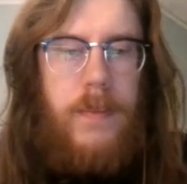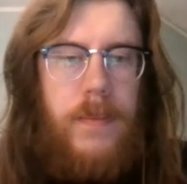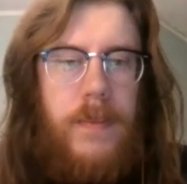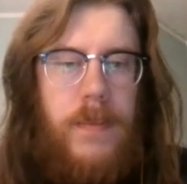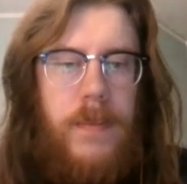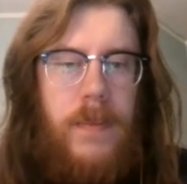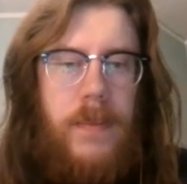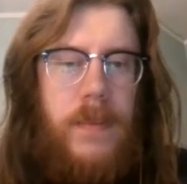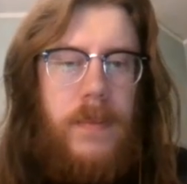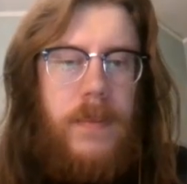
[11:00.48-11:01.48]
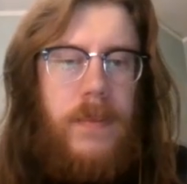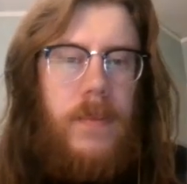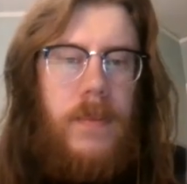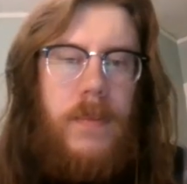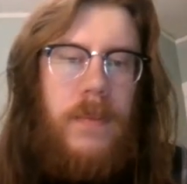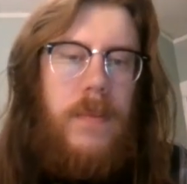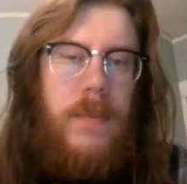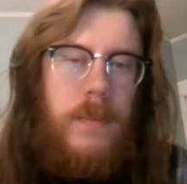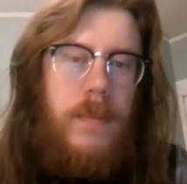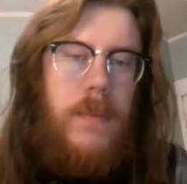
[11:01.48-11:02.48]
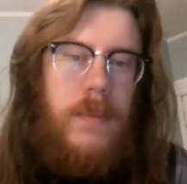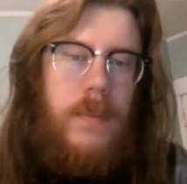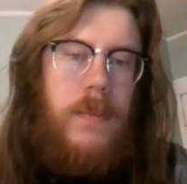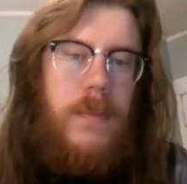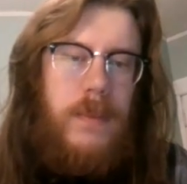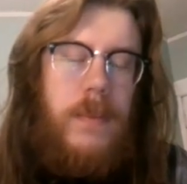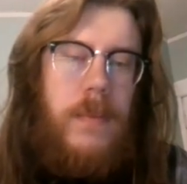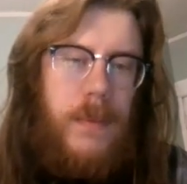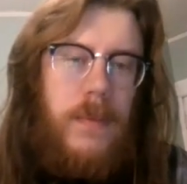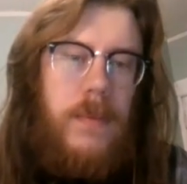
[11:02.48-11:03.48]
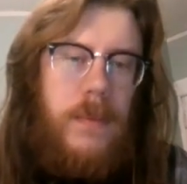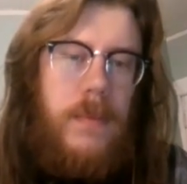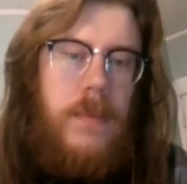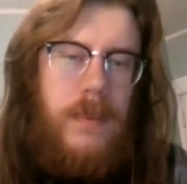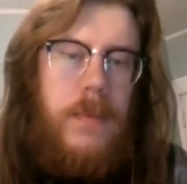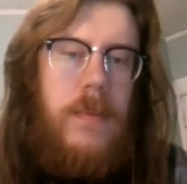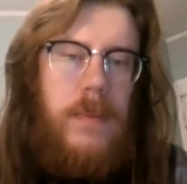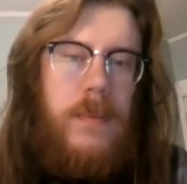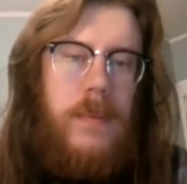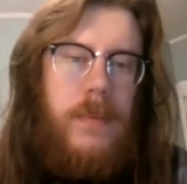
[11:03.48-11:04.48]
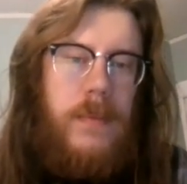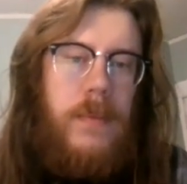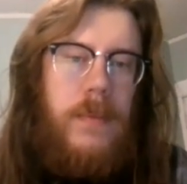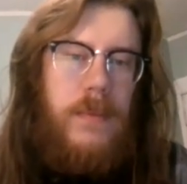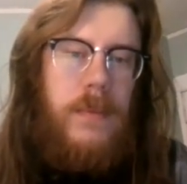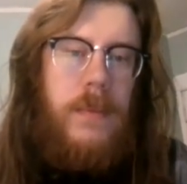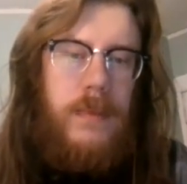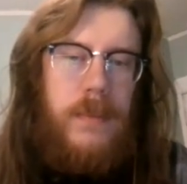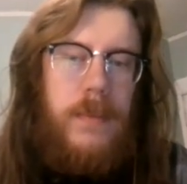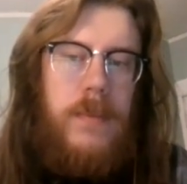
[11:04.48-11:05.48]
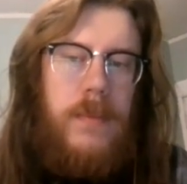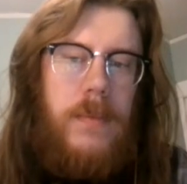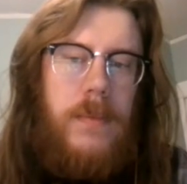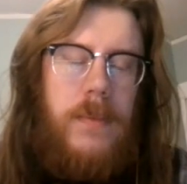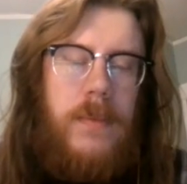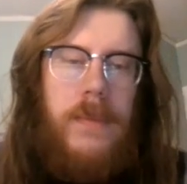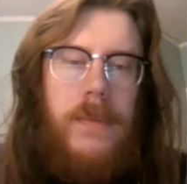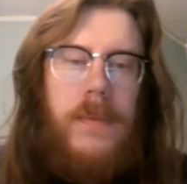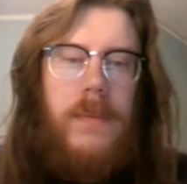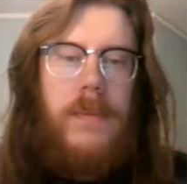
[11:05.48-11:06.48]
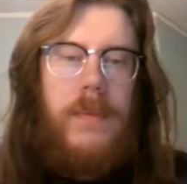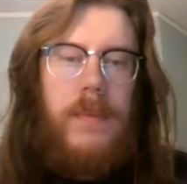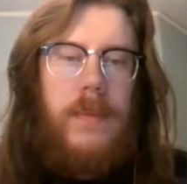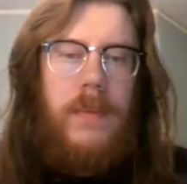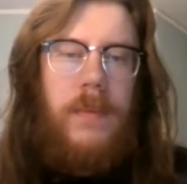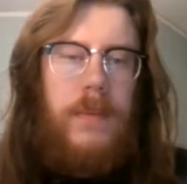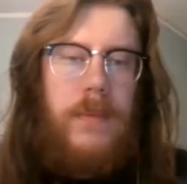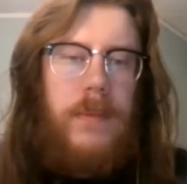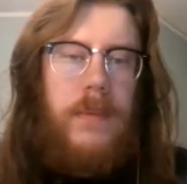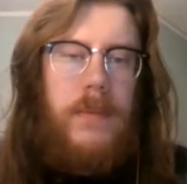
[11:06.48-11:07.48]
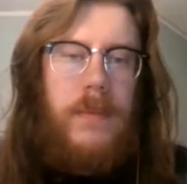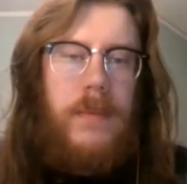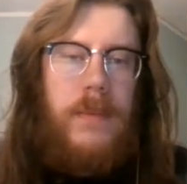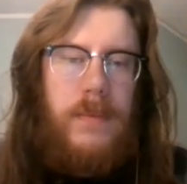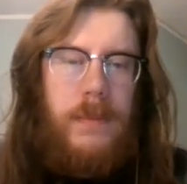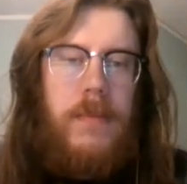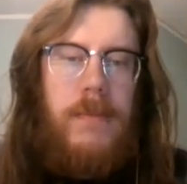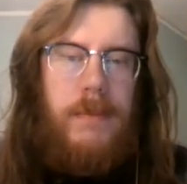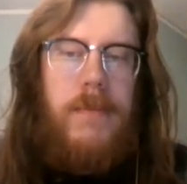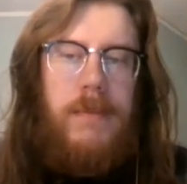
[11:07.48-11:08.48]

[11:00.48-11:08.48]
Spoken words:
(not speaking)